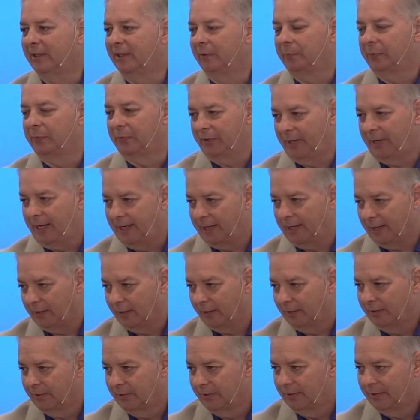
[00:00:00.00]
of
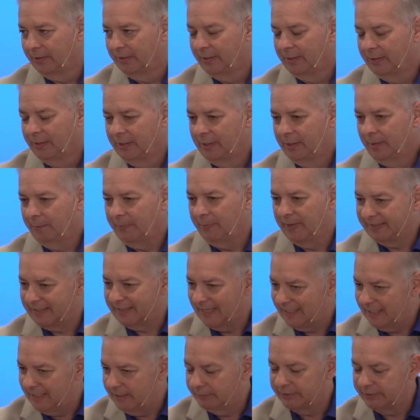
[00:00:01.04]
prayer, but
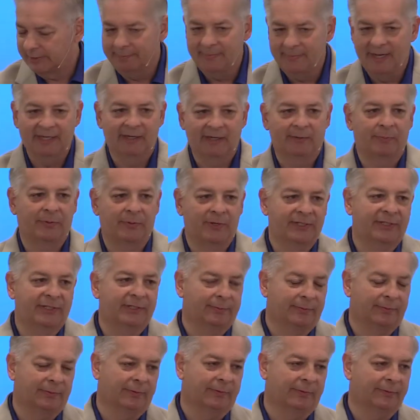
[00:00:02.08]
that he was a man of
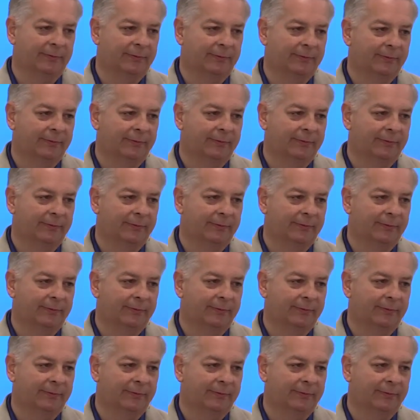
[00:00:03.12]
principle.